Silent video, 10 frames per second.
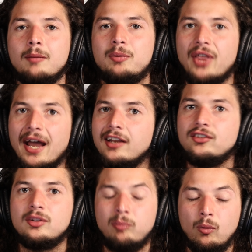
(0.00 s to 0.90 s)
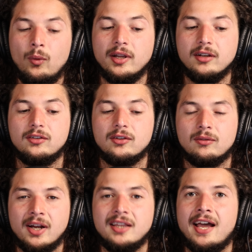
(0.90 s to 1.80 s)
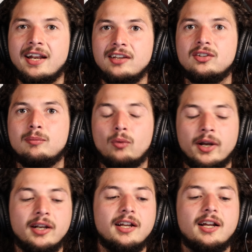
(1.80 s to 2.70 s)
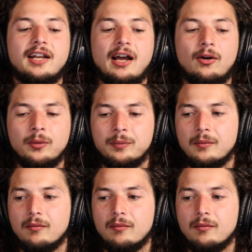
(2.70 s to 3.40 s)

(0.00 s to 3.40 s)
But that is the point, right? That is the point. Now,